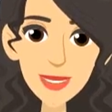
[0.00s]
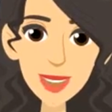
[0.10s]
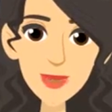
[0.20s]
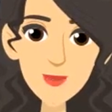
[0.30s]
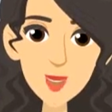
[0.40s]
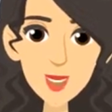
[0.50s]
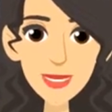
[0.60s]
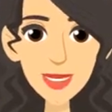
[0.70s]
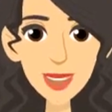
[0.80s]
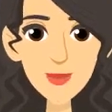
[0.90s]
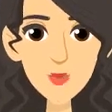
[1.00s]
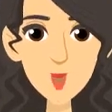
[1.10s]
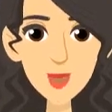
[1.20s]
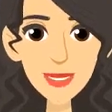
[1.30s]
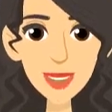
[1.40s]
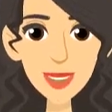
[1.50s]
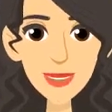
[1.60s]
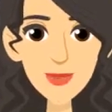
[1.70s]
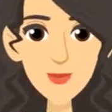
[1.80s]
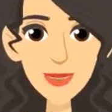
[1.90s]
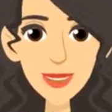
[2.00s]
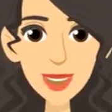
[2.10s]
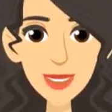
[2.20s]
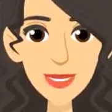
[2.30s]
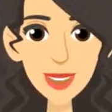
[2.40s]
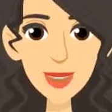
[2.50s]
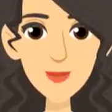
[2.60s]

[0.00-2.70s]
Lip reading: To create masking image, first we convert